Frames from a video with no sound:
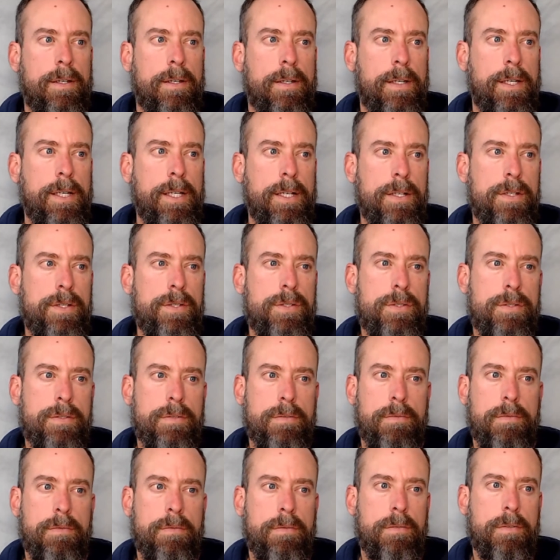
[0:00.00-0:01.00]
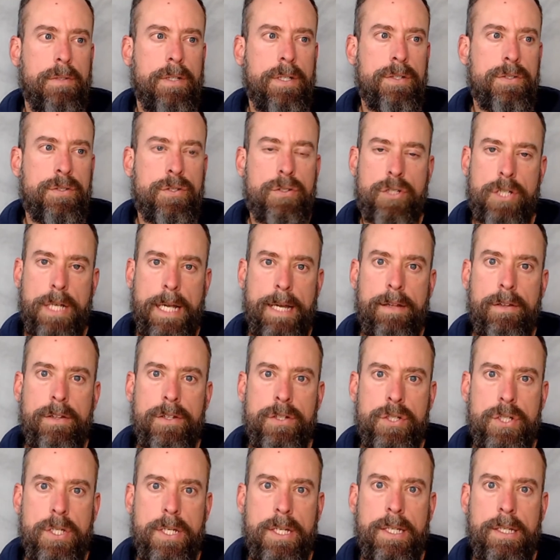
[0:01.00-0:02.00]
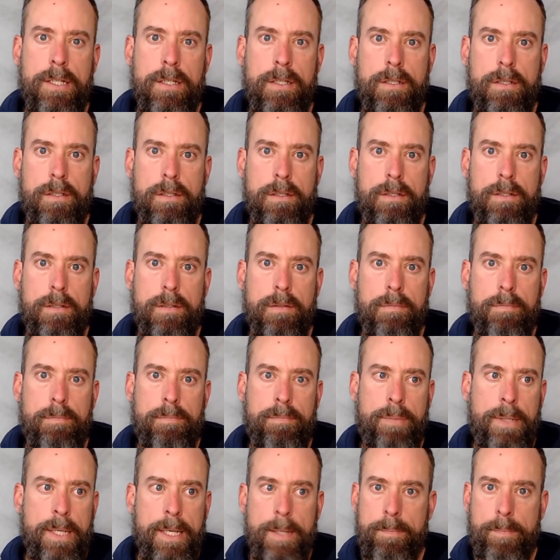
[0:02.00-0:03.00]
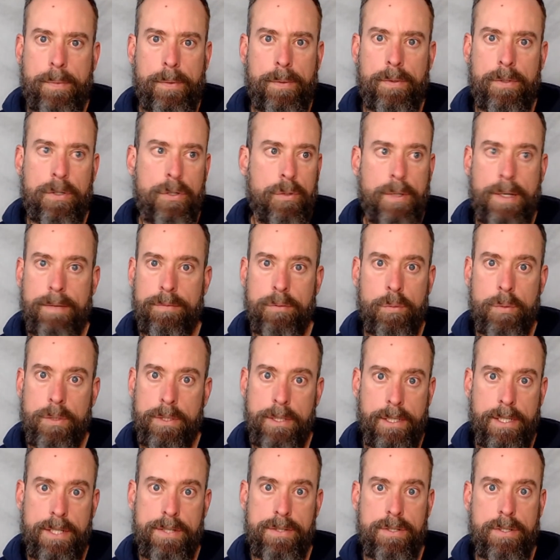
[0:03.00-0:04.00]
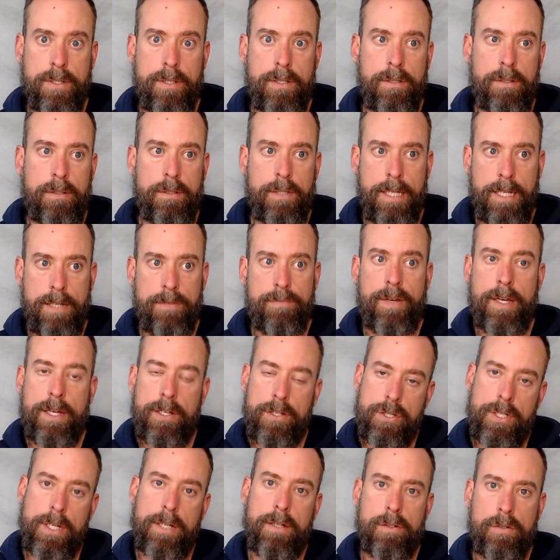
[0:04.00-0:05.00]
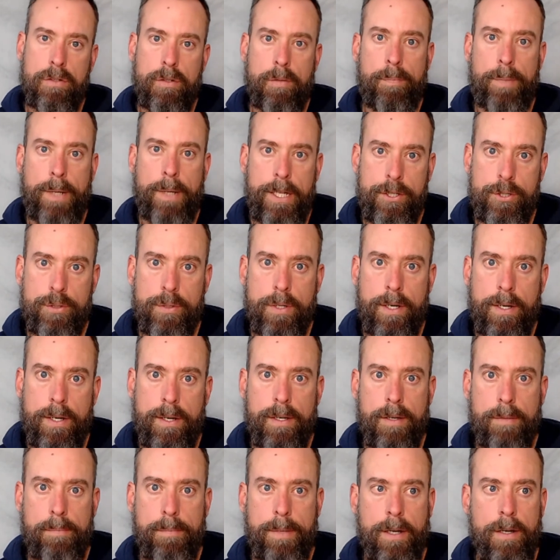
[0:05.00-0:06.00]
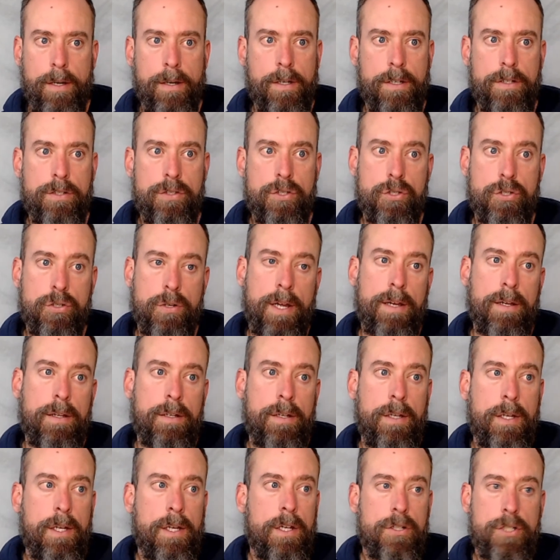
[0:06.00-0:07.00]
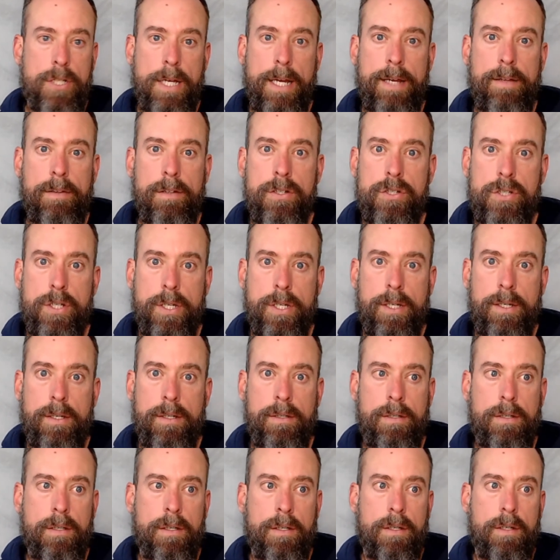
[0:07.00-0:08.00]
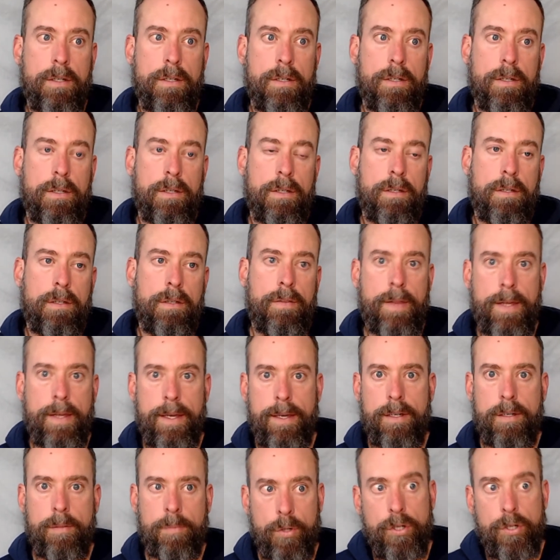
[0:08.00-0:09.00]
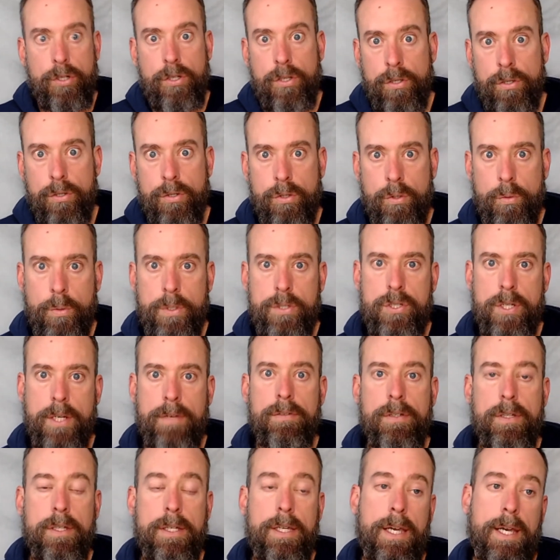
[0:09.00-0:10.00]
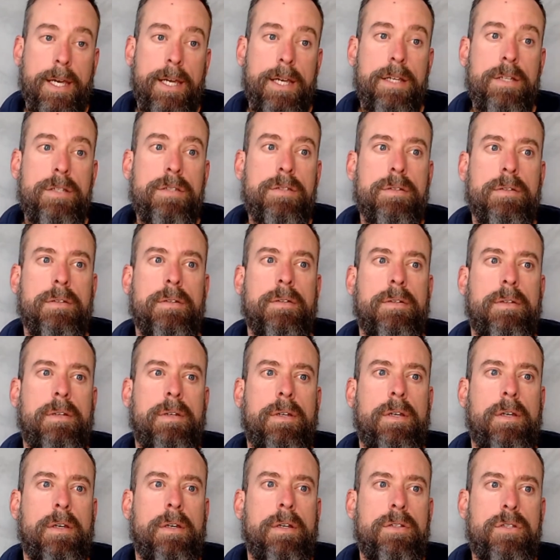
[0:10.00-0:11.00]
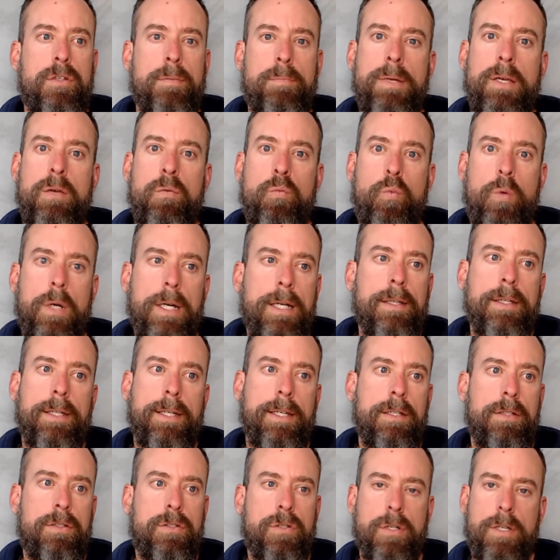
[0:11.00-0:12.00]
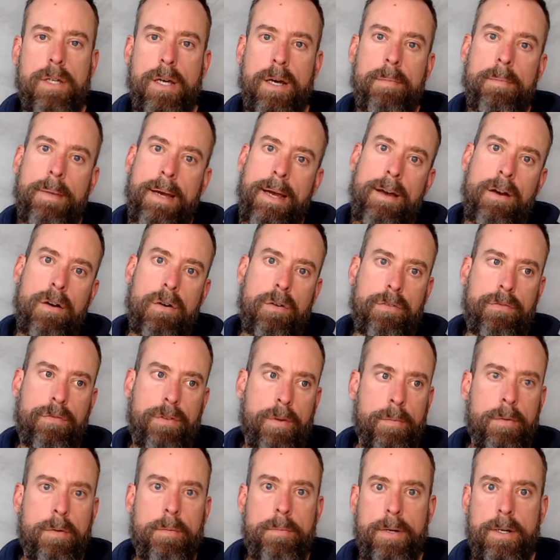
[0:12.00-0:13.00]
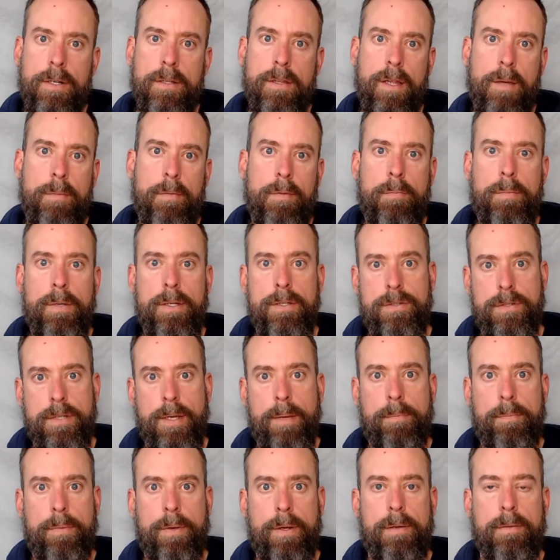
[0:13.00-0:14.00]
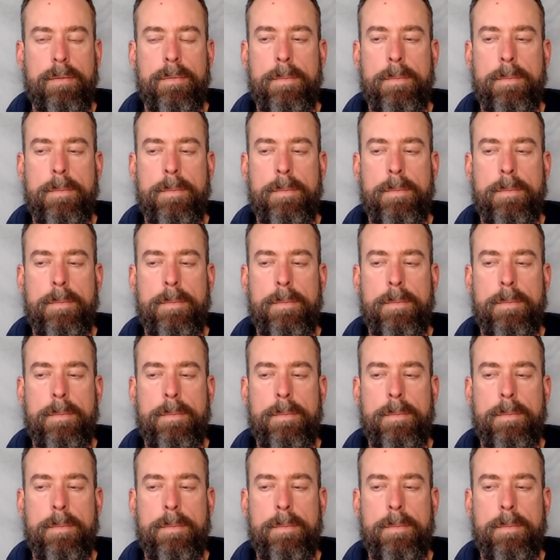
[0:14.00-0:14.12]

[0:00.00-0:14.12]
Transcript: is is challenging people, whoever would listen, evangelical patriotic Americans, tra- challenging them or you, whichever the case, to be willing to come out from among them and be separate.